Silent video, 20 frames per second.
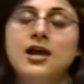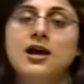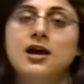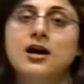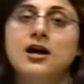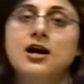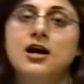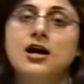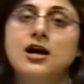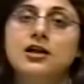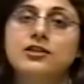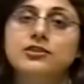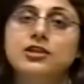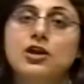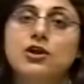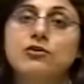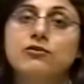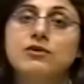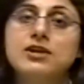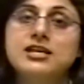
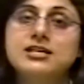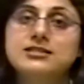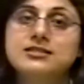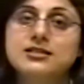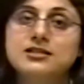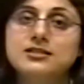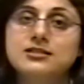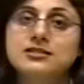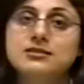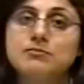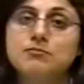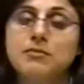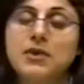There are reasons